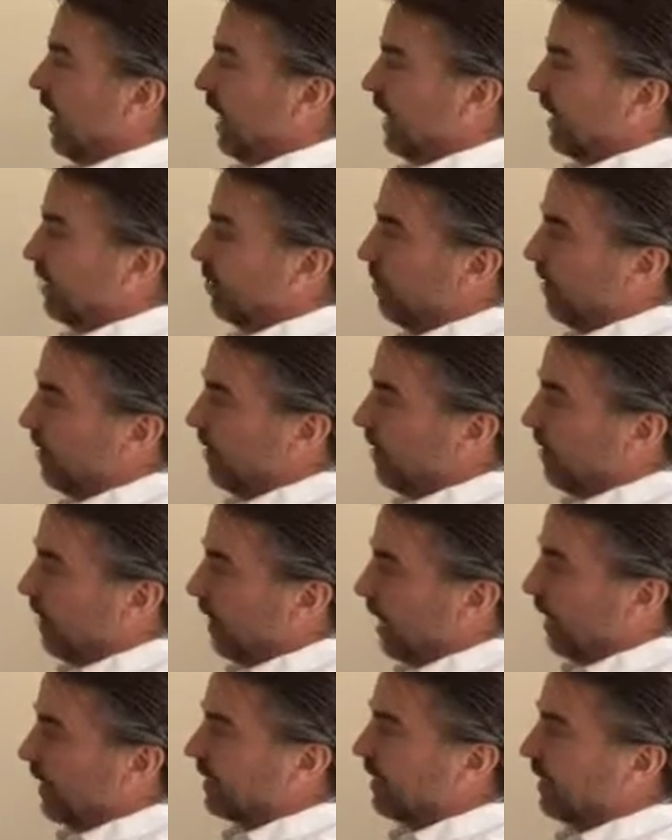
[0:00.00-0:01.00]
That can be
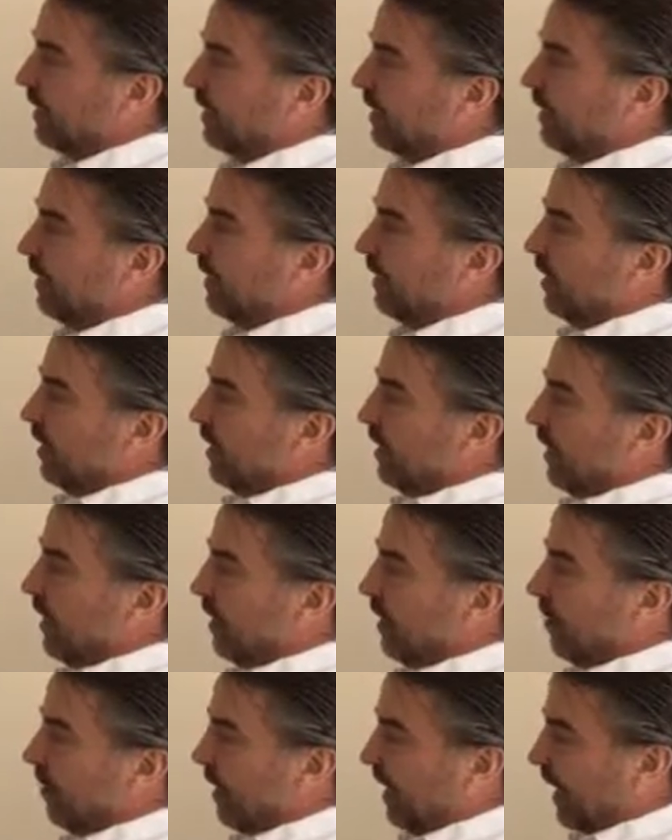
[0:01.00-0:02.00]
collected
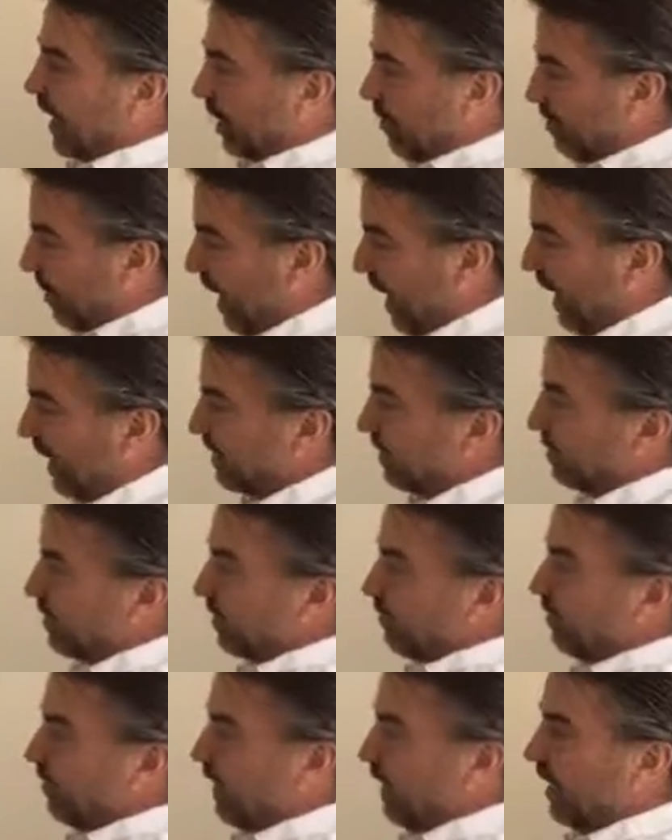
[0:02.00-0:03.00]
um, and passed
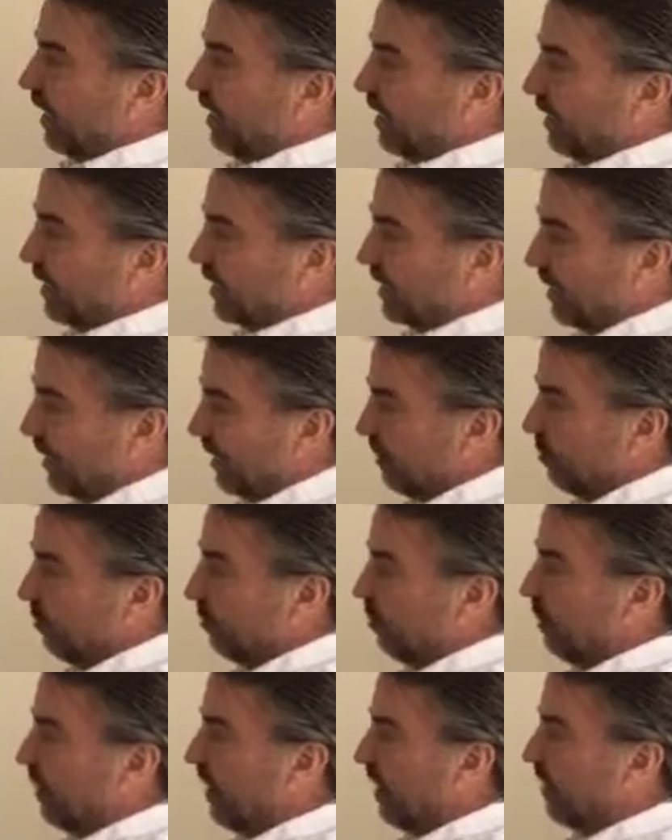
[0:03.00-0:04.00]
through then this deep
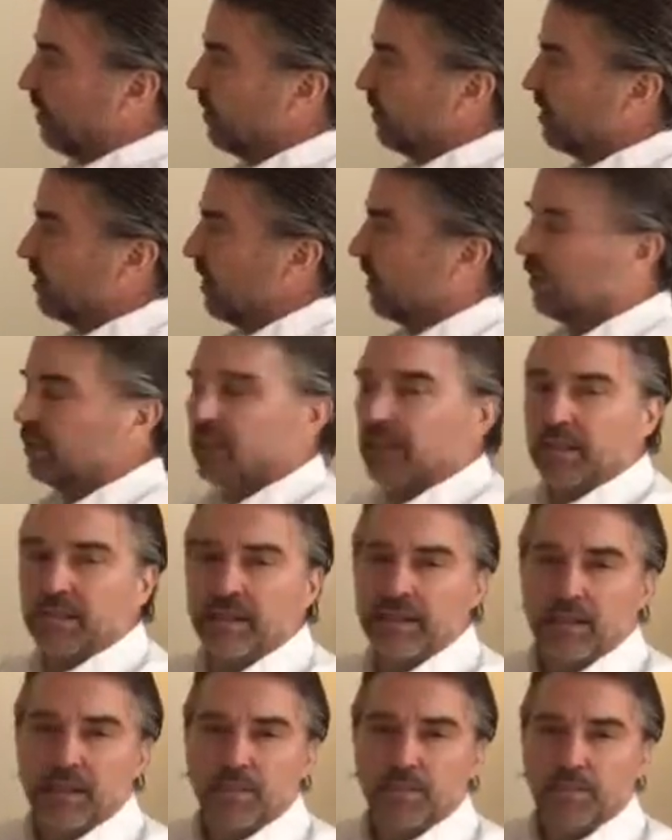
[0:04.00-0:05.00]
loop value
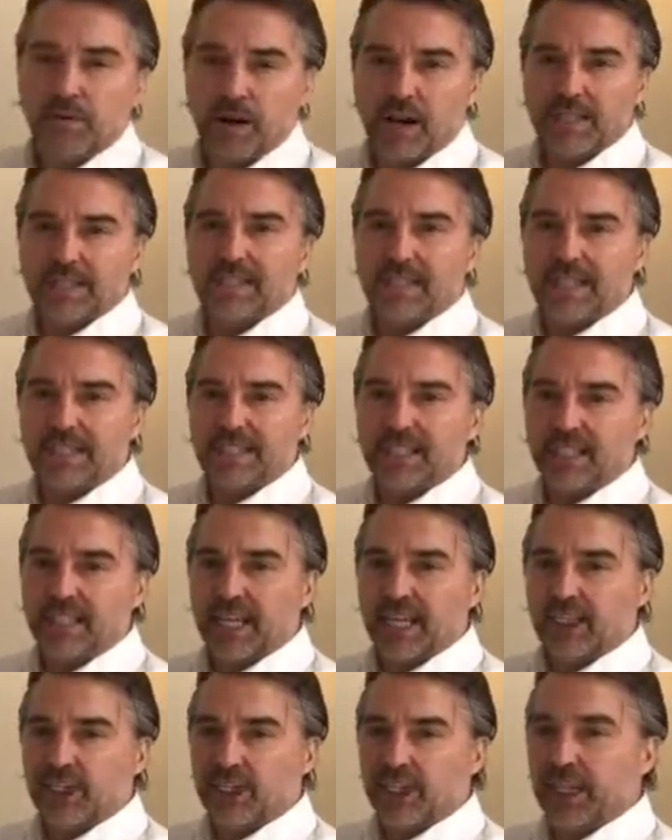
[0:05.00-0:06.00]
cycling process at
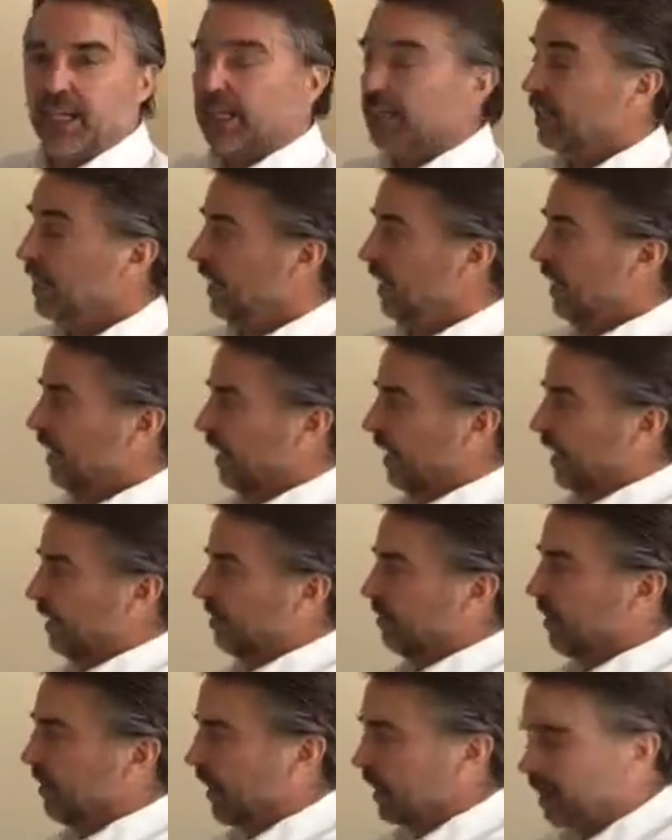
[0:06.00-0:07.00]
Teijin
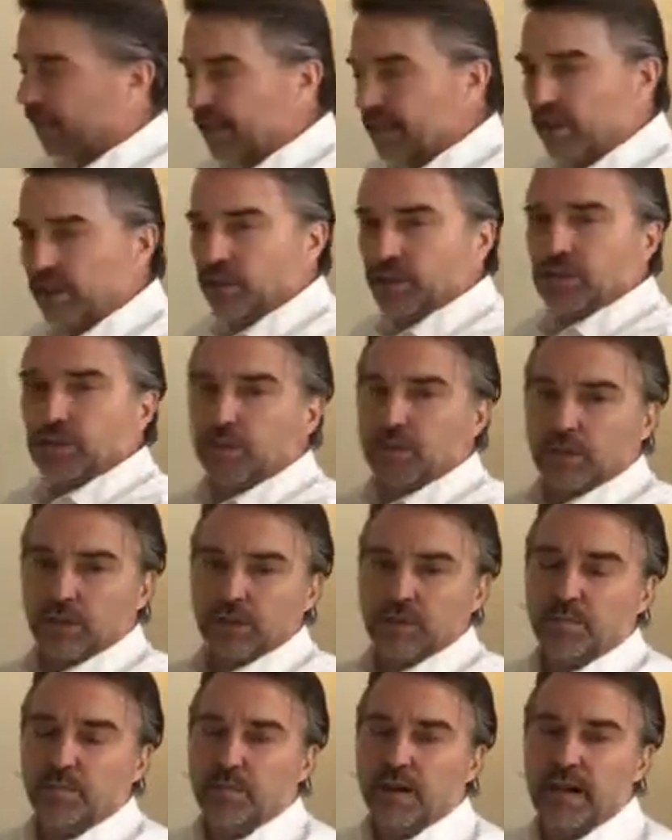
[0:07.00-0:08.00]
and, and then used to
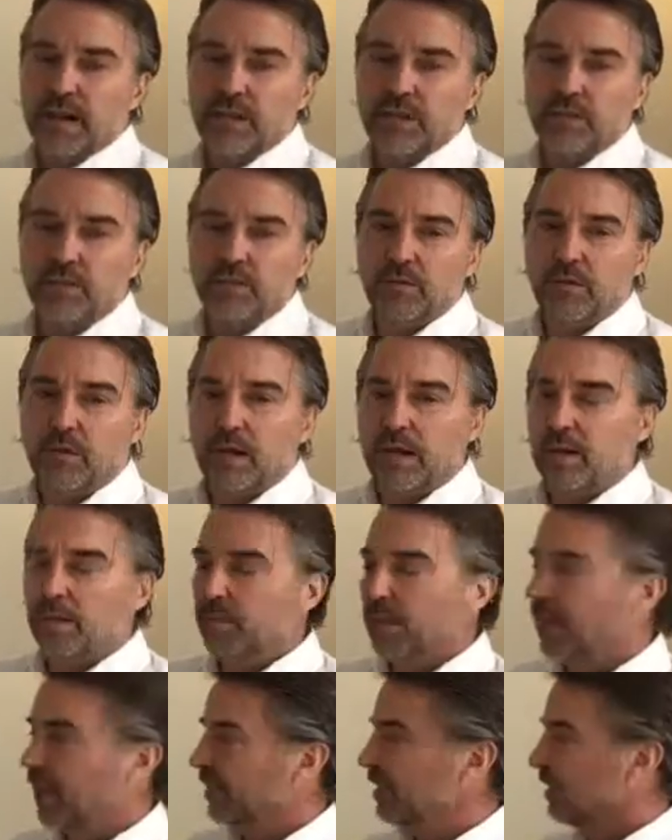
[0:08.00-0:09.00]
produce brand new uh,
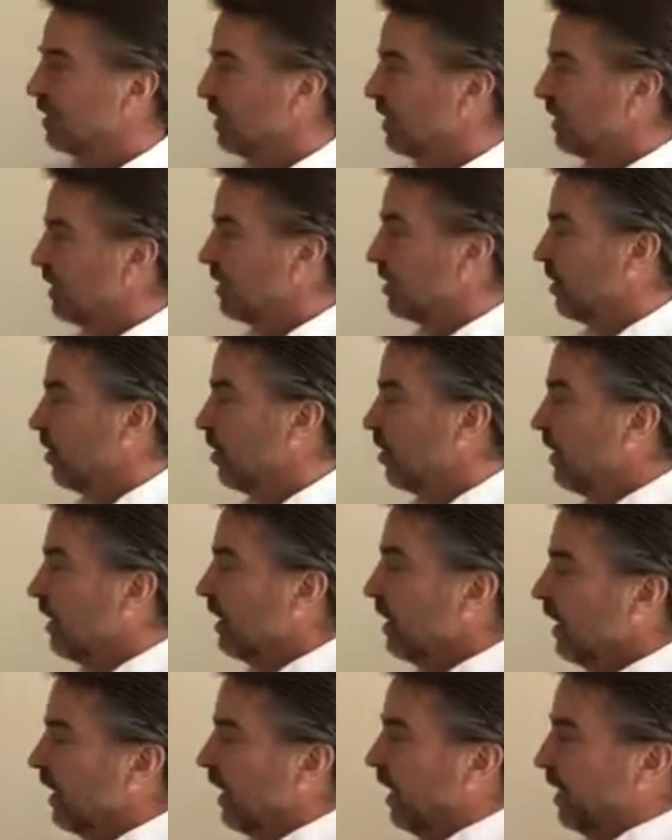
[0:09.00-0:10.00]
plastics. And so
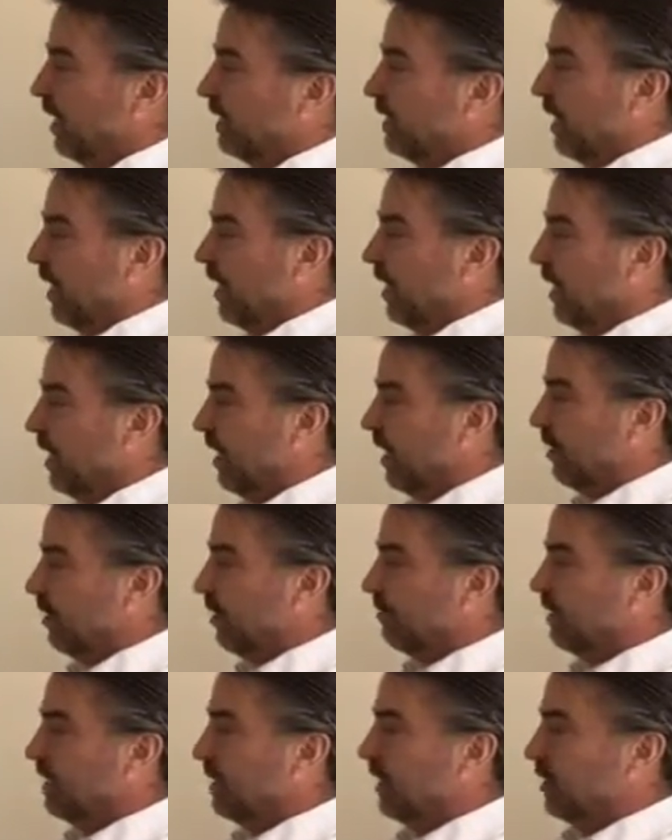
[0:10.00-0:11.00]
uh,
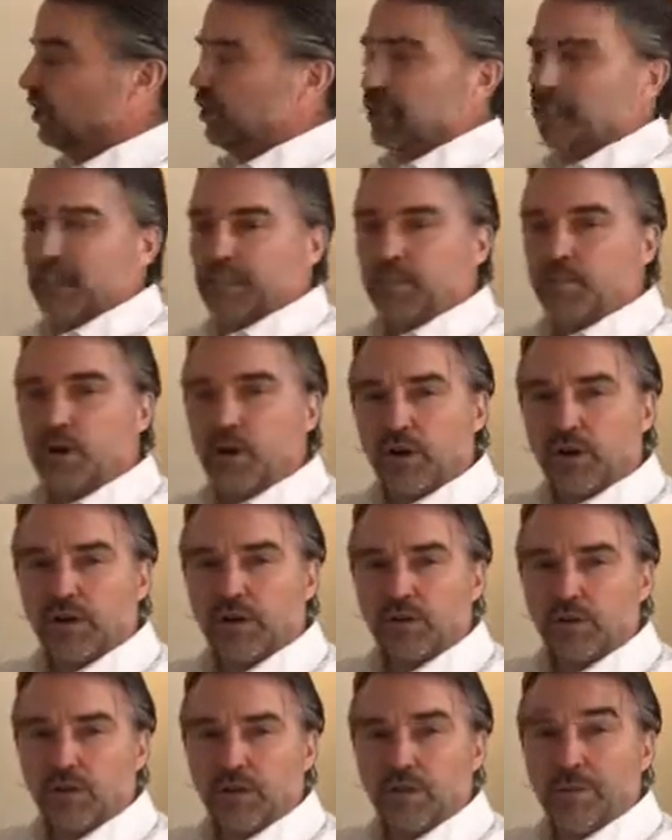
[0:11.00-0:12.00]
um, Teijin has
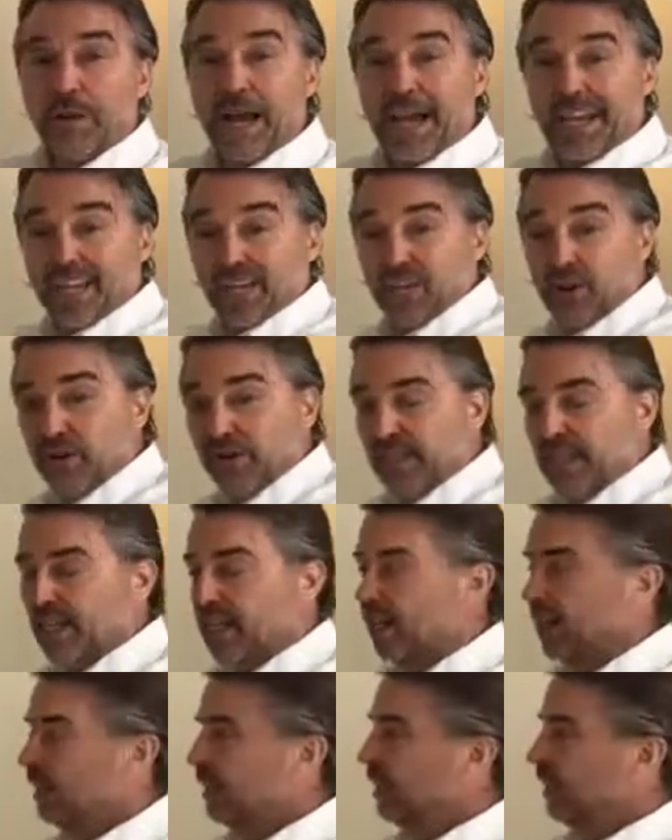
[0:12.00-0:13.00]
partnered with
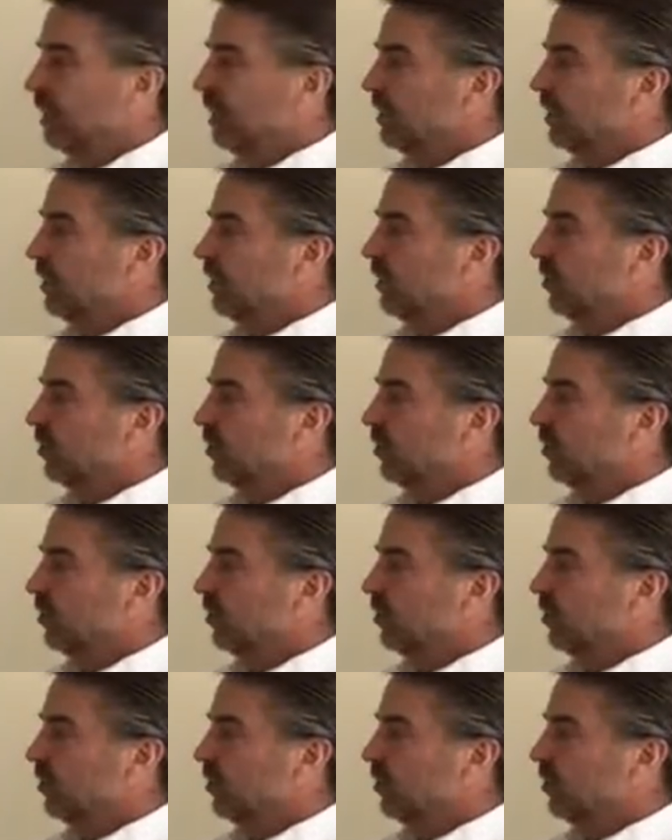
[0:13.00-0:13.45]
Patagonia to